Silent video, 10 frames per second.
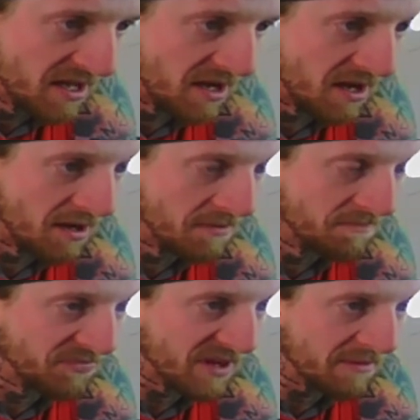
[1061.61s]

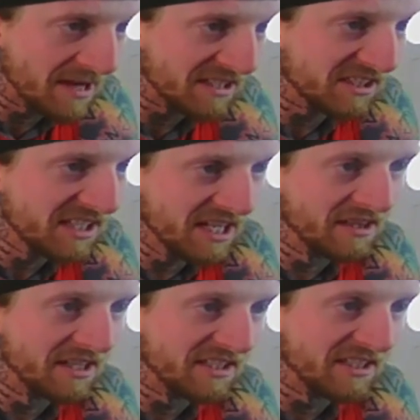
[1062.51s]
I'm not
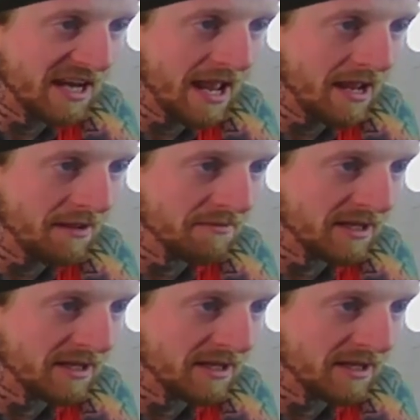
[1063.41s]
seeing this name